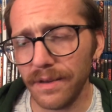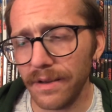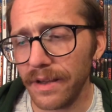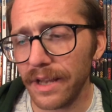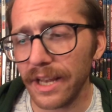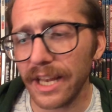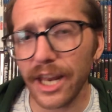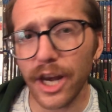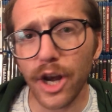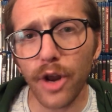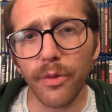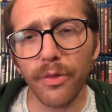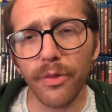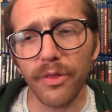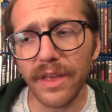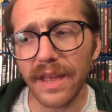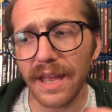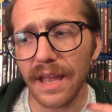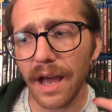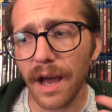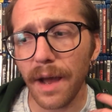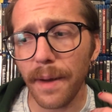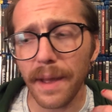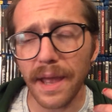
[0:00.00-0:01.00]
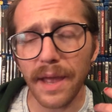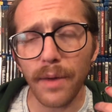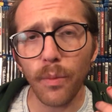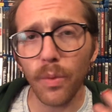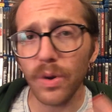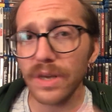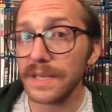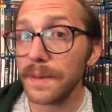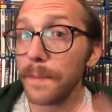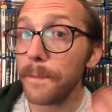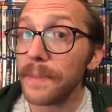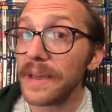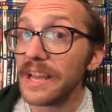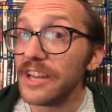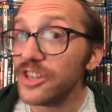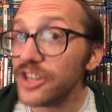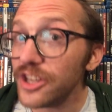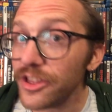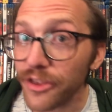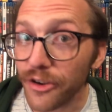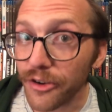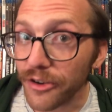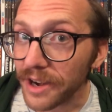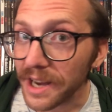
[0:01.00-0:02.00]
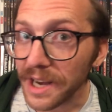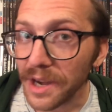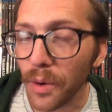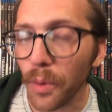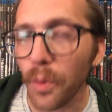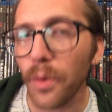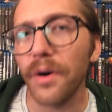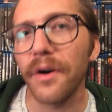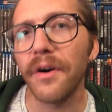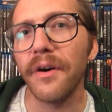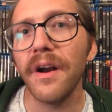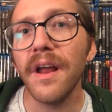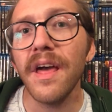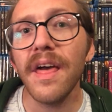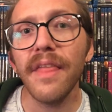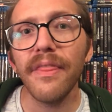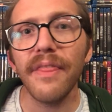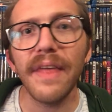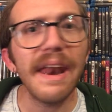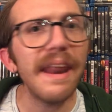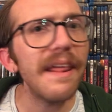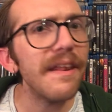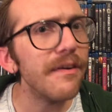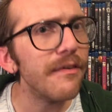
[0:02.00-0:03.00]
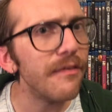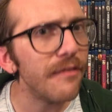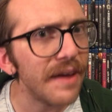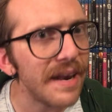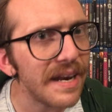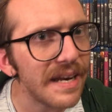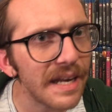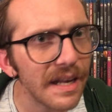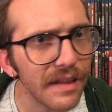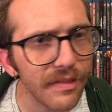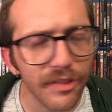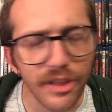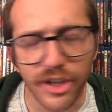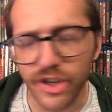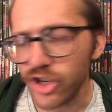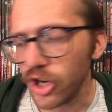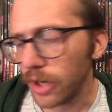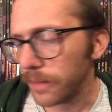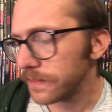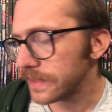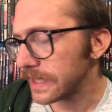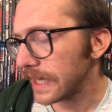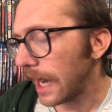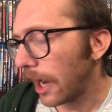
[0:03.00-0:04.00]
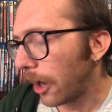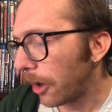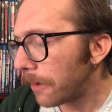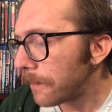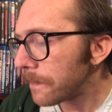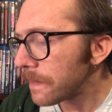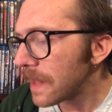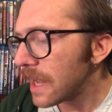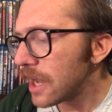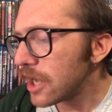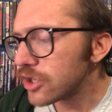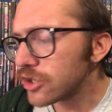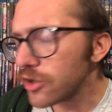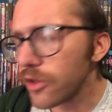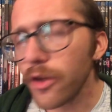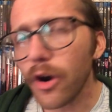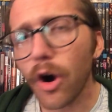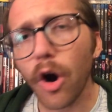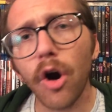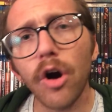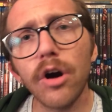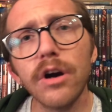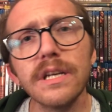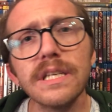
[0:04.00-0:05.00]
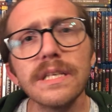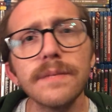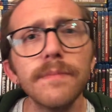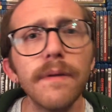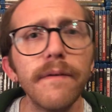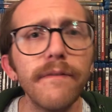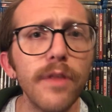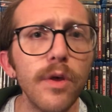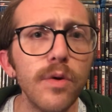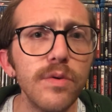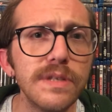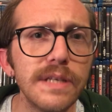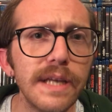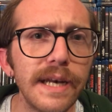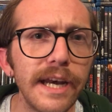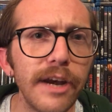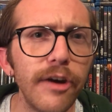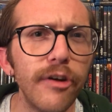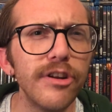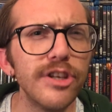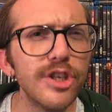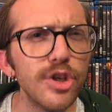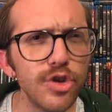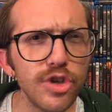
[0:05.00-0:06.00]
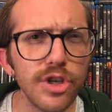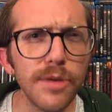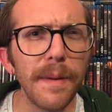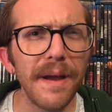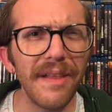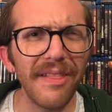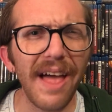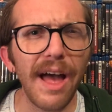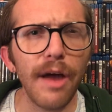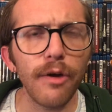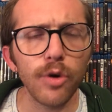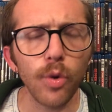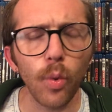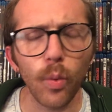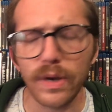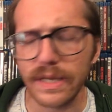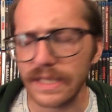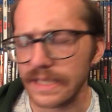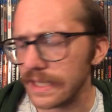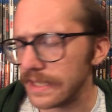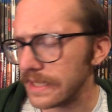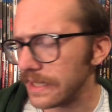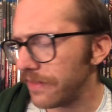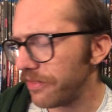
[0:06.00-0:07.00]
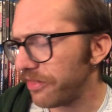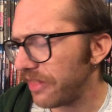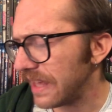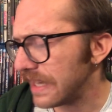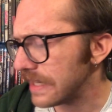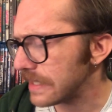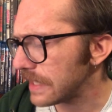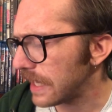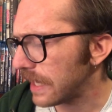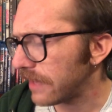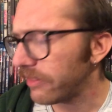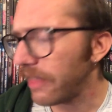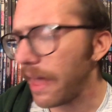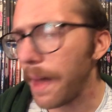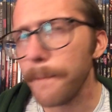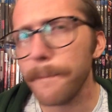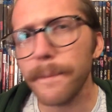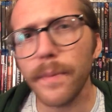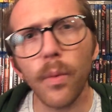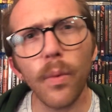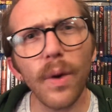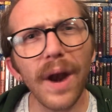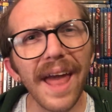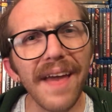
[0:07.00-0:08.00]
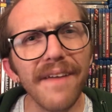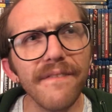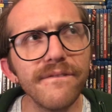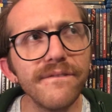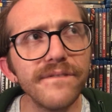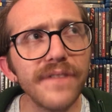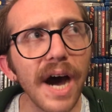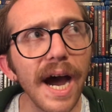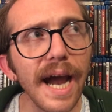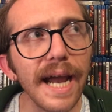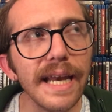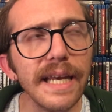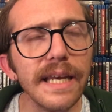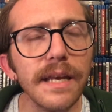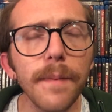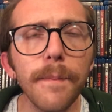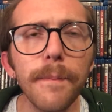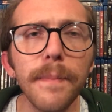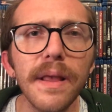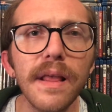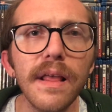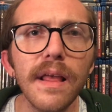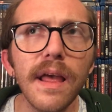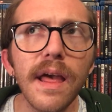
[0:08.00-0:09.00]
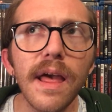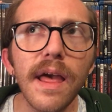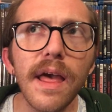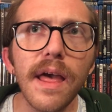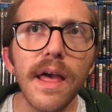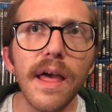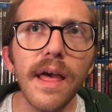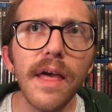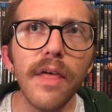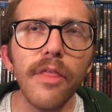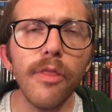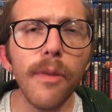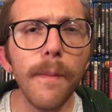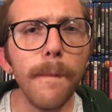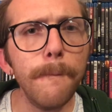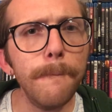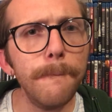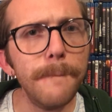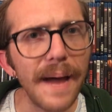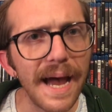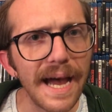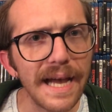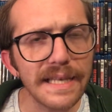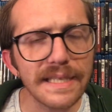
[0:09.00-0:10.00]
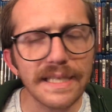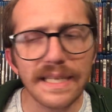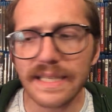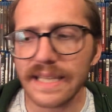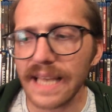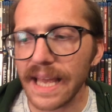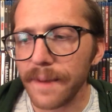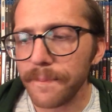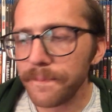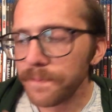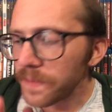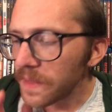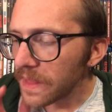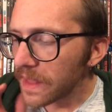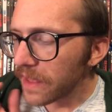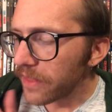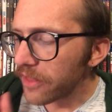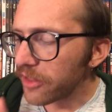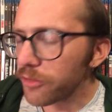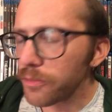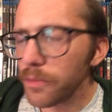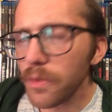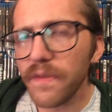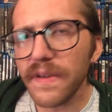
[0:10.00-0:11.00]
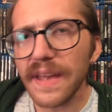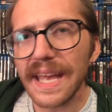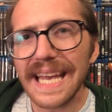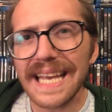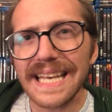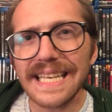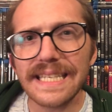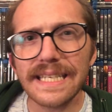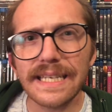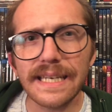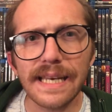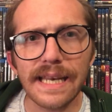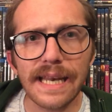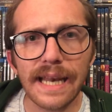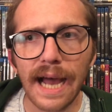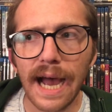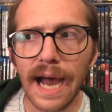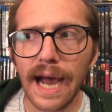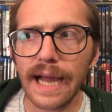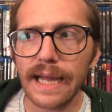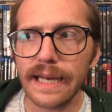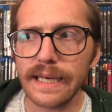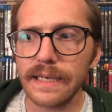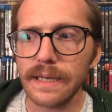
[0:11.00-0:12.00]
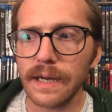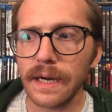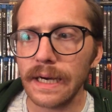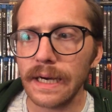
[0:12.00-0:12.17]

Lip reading: you know, it wasn't PG-13 horror that invented the jump scare. So there are some of those in here. It's usually by loud noises and things like that. But what I find to be the best is that this movie is not